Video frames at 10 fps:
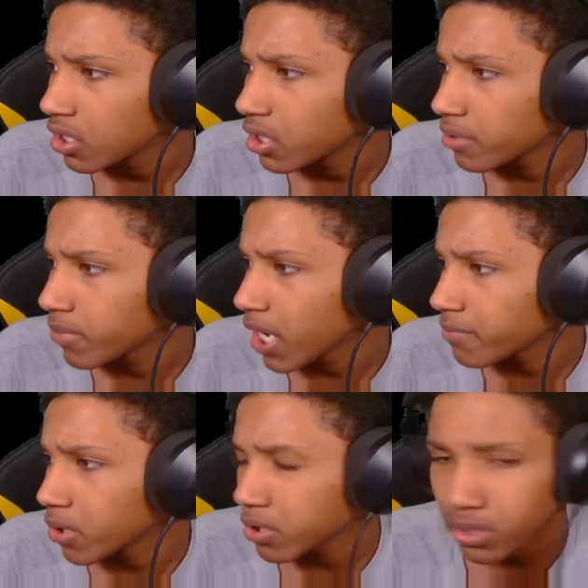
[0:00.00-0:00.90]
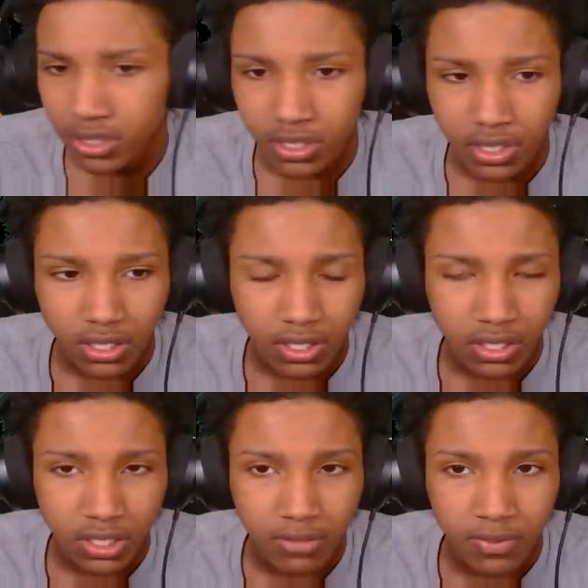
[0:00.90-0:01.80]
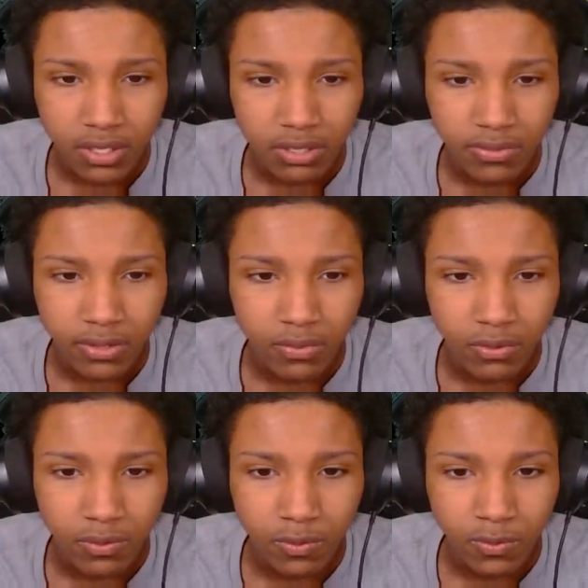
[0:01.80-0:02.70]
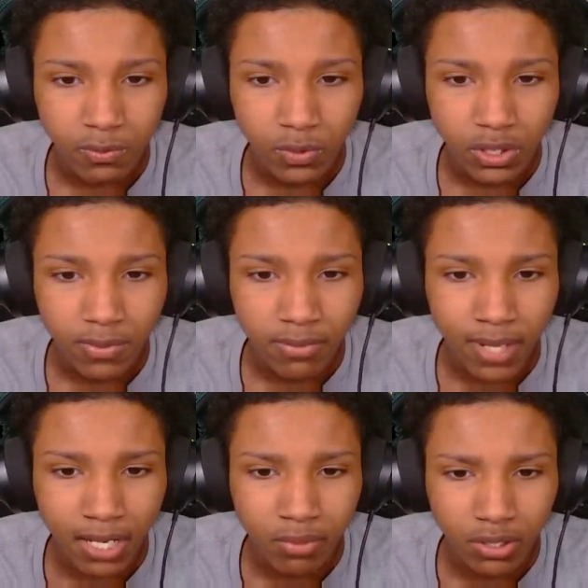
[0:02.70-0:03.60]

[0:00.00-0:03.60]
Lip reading: Bye, brother? Yep. Wait, what do you mean, bye, brother?